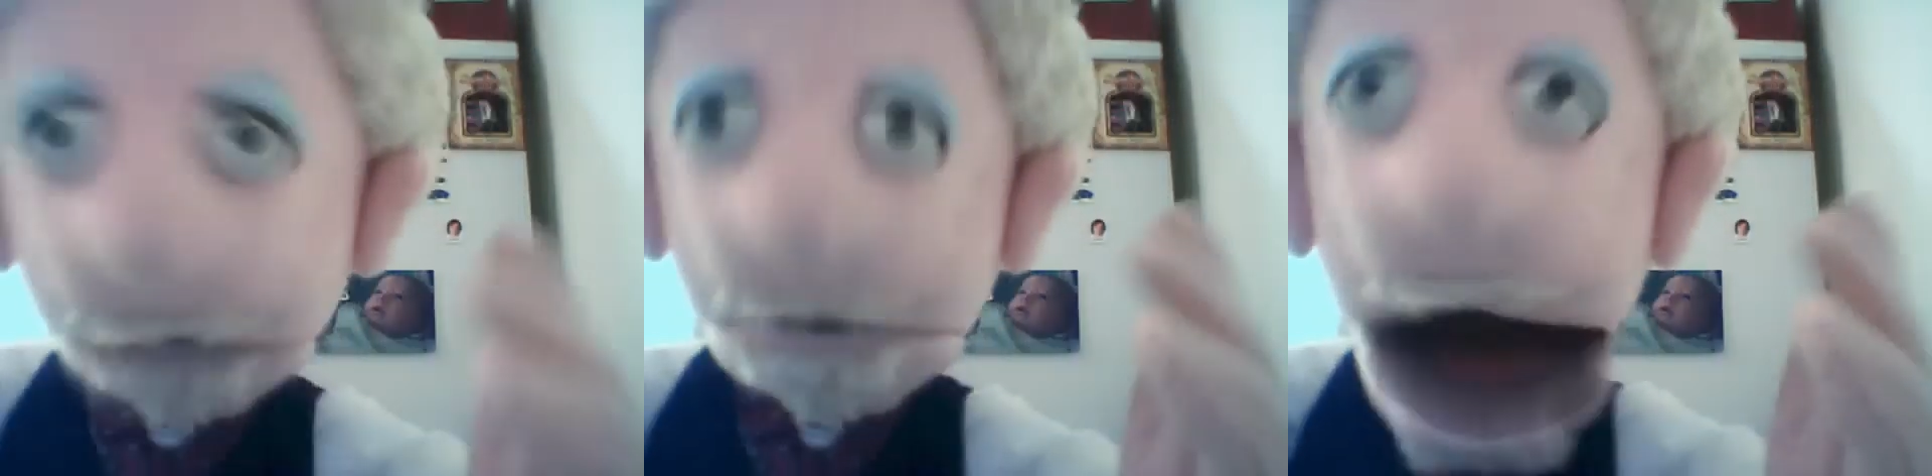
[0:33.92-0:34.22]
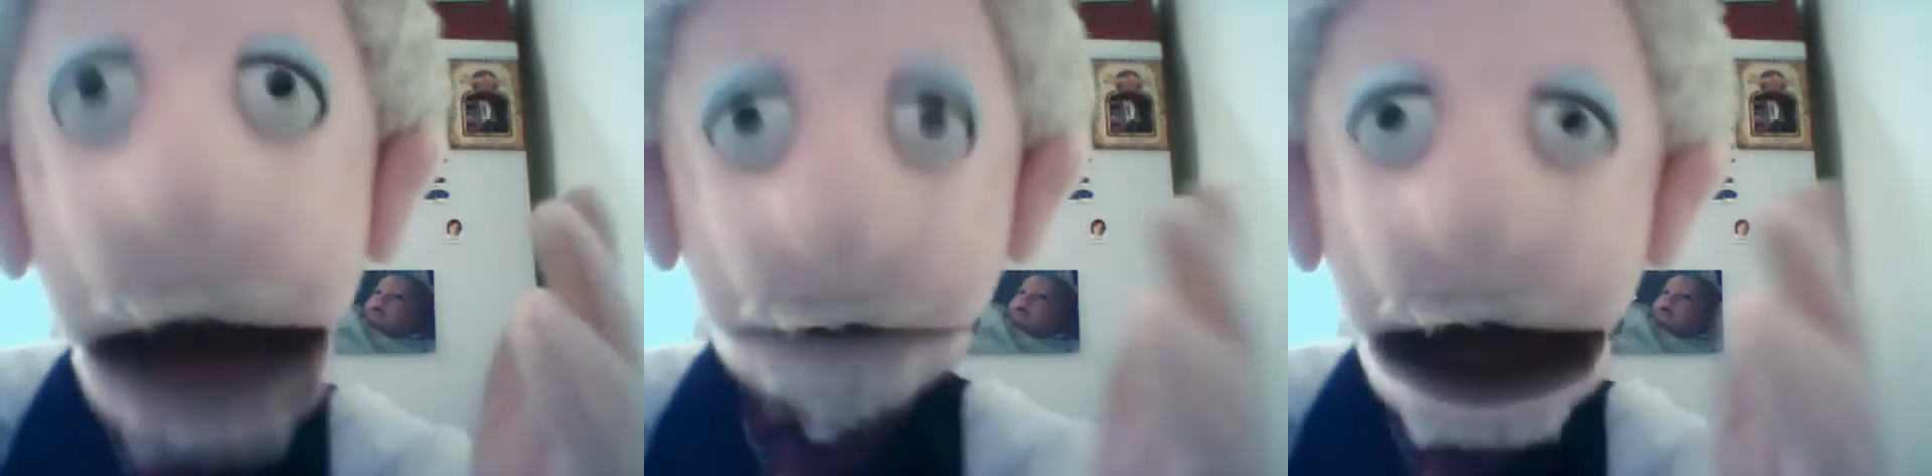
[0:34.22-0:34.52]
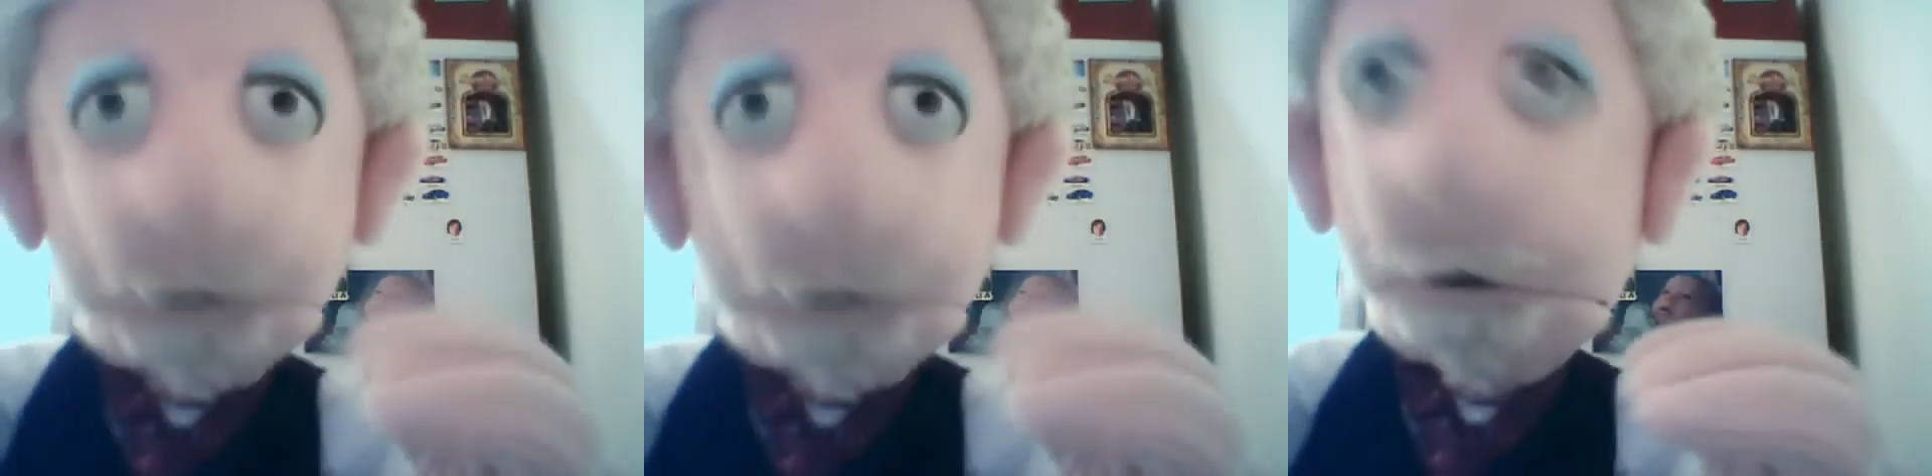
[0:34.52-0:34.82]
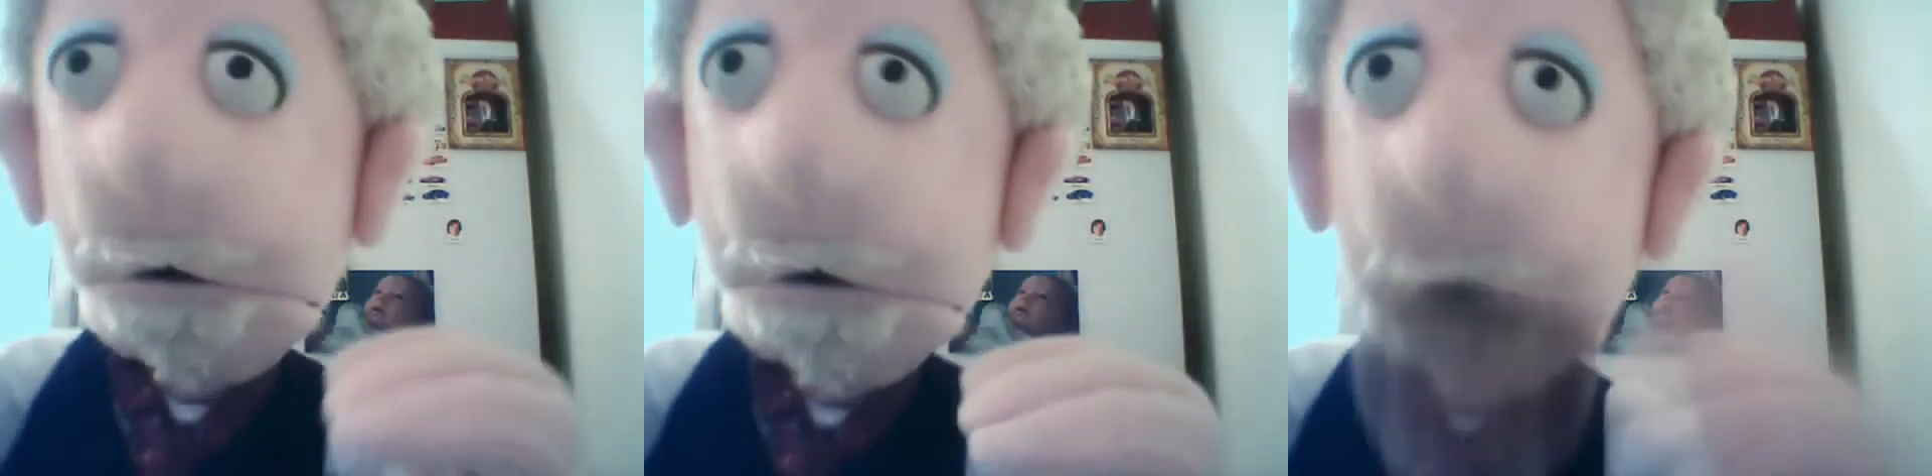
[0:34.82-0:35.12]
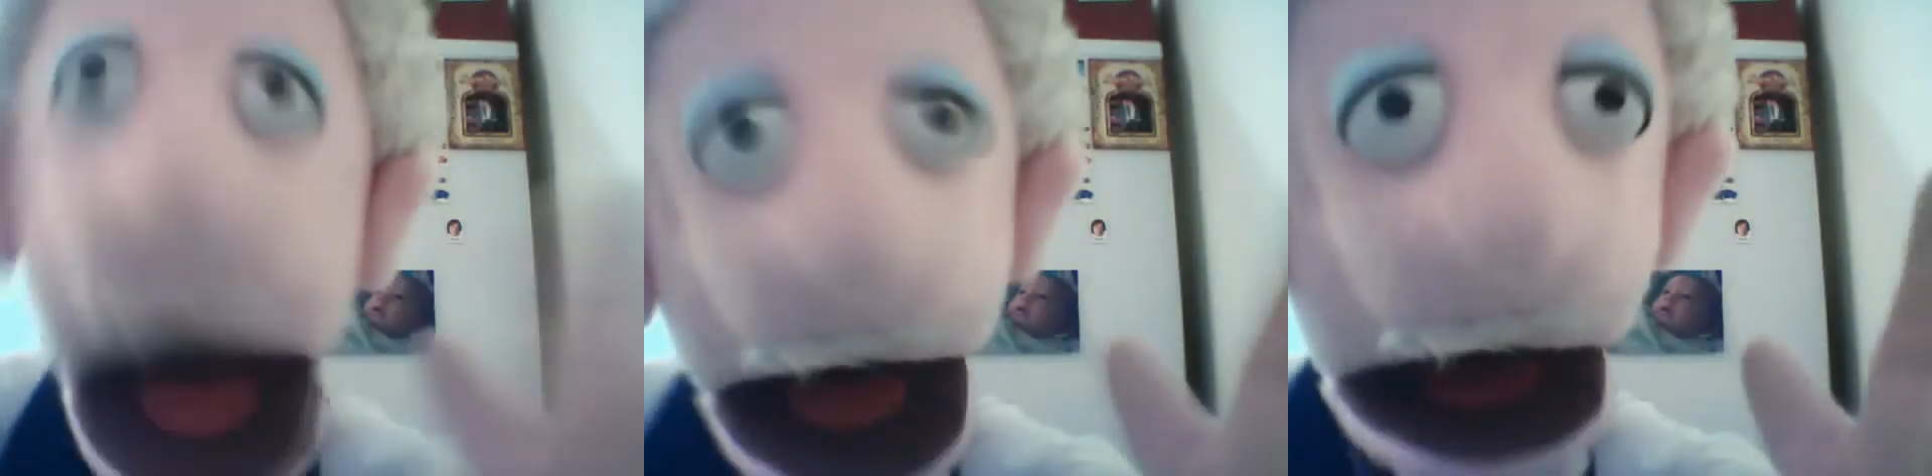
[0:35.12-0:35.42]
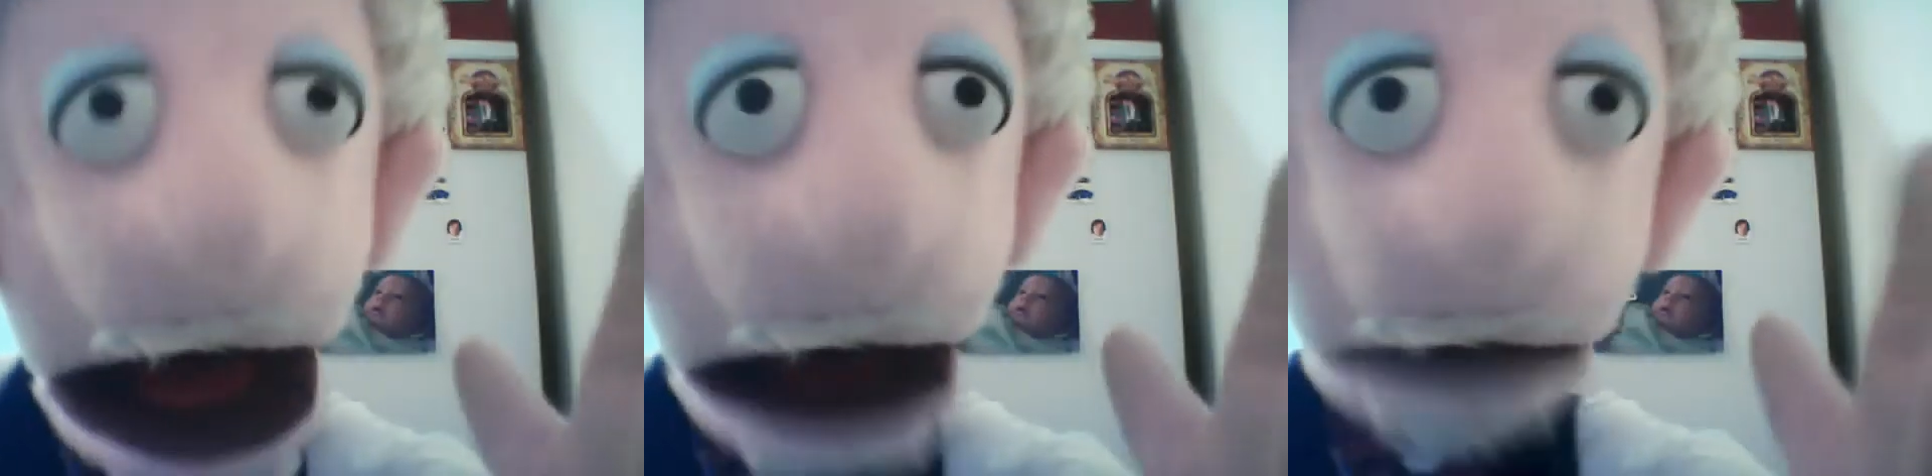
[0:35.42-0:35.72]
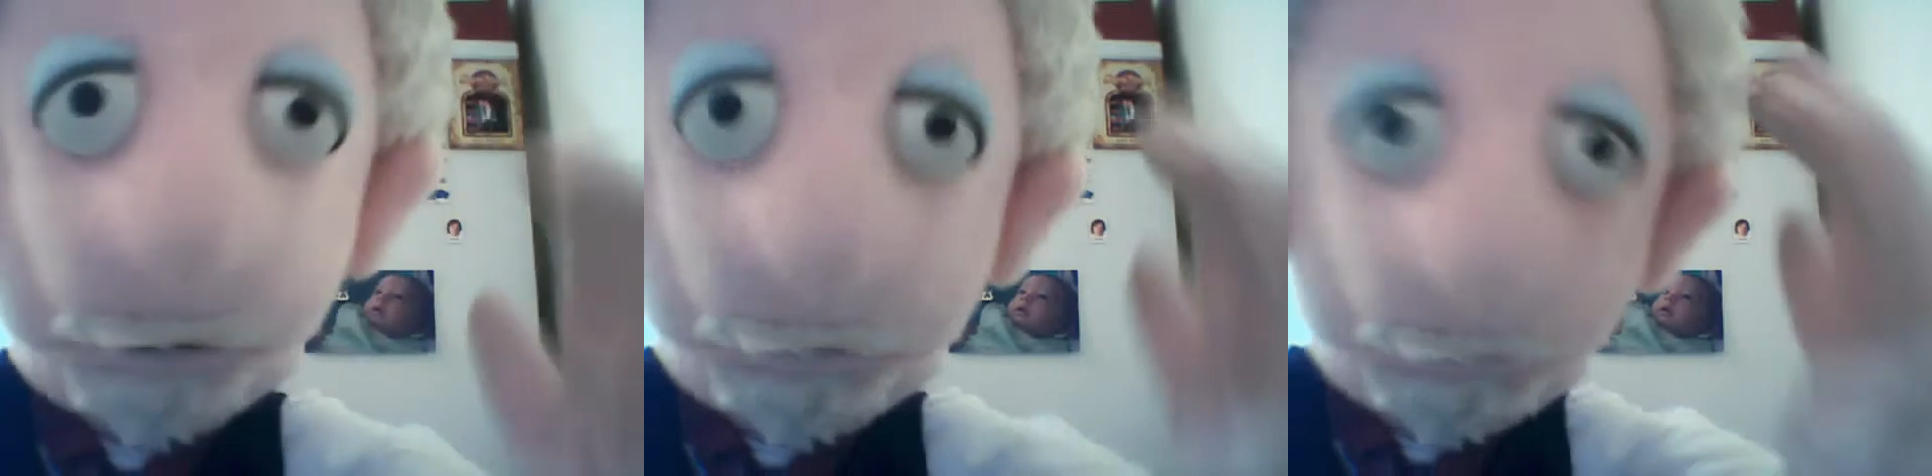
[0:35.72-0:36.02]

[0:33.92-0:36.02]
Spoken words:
wondered, wow,